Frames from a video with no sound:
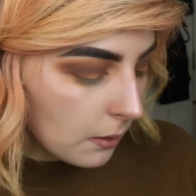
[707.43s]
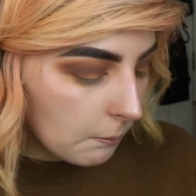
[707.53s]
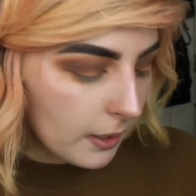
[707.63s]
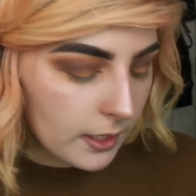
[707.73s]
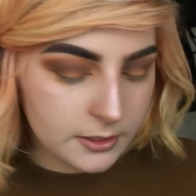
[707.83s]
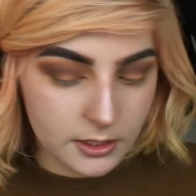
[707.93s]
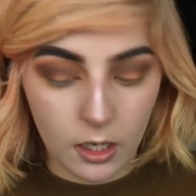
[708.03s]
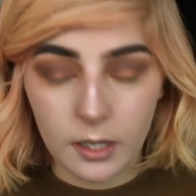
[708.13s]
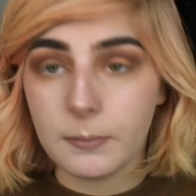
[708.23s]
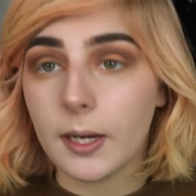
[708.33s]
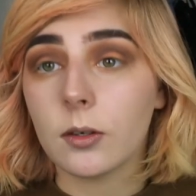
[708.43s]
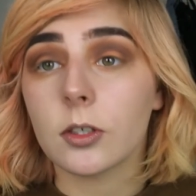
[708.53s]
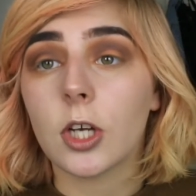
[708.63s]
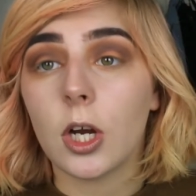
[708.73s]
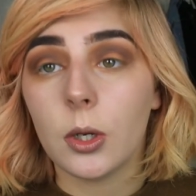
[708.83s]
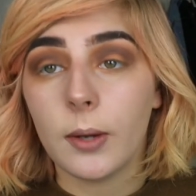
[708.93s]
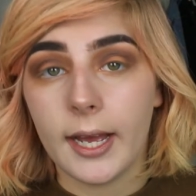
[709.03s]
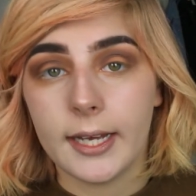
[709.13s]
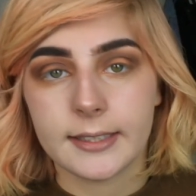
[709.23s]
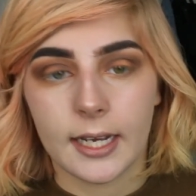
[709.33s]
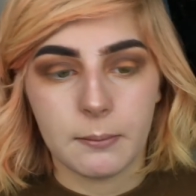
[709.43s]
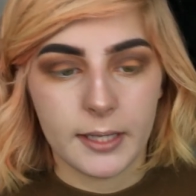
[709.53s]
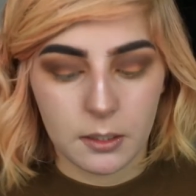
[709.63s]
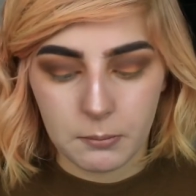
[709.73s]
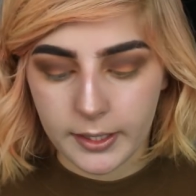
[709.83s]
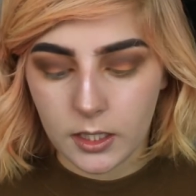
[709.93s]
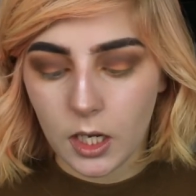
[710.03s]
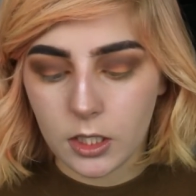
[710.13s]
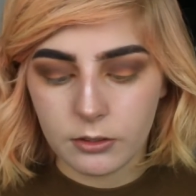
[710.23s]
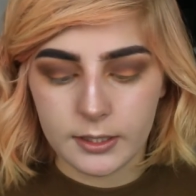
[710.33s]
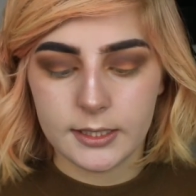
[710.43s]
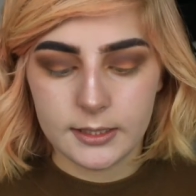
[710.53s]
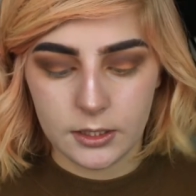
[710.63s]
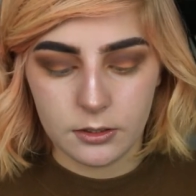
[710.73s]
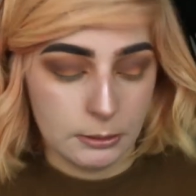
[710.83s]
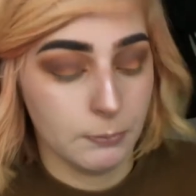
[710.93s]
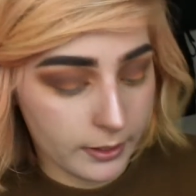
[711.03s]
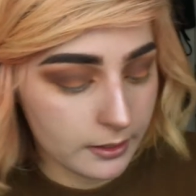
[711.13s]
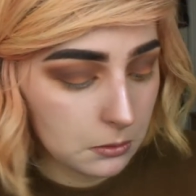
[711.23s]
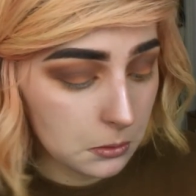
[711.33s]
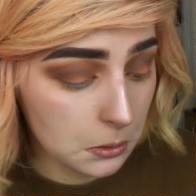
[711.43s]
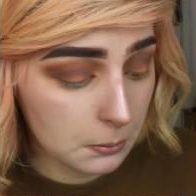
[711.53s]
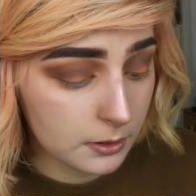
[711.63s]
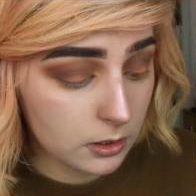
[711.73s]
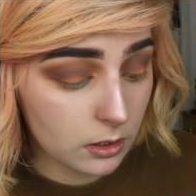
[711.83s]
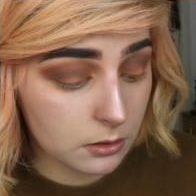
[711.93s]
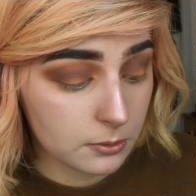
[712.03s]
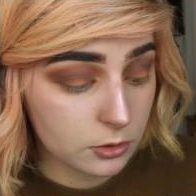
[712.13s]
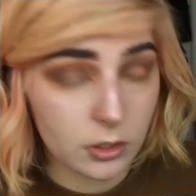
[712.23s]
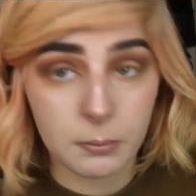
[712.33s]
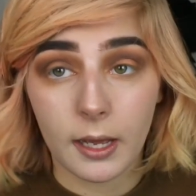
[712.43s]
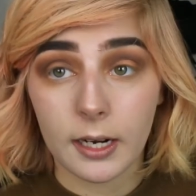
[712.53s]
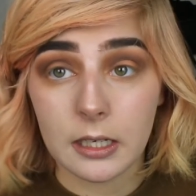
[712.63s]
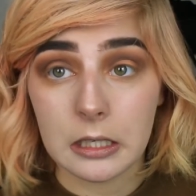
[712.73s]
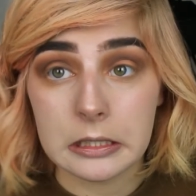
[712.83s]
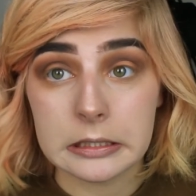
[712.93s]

But I'm now going to go ahead and make my cut crease using my, oh my god, I almost dropped the palette.